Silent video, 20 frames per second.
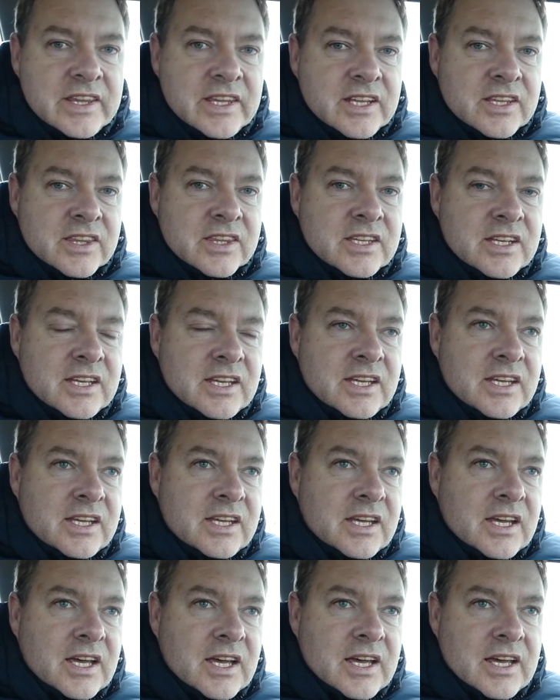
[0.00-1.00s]
that
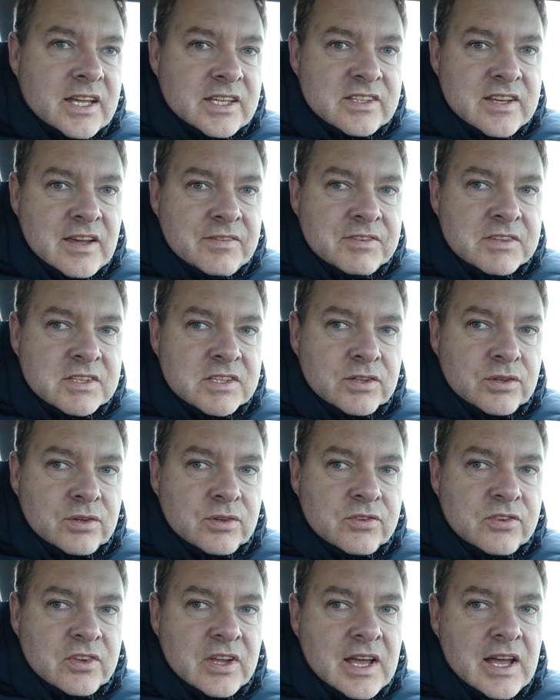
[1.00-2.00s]
the
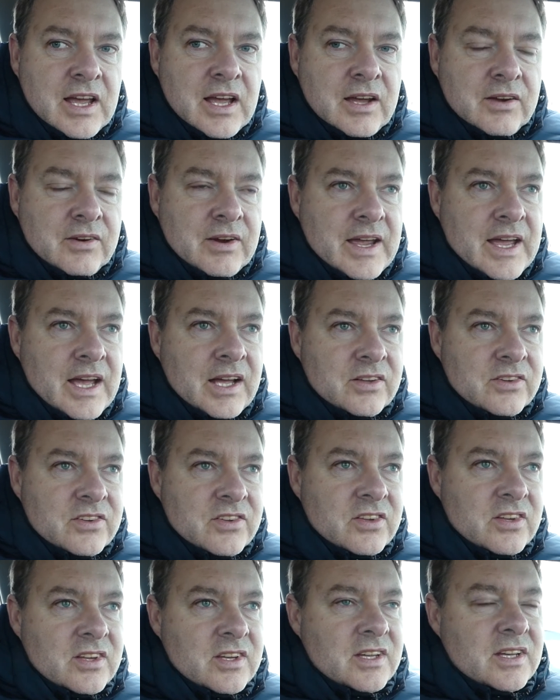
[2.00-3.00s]
daffodils are
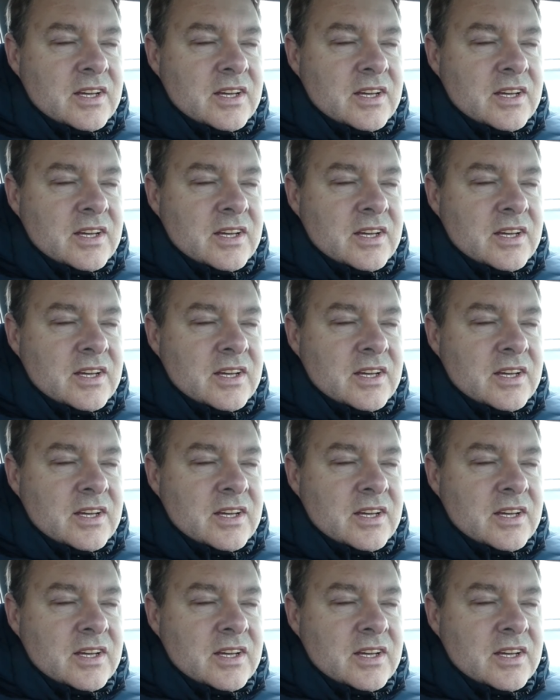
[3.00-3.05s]
out.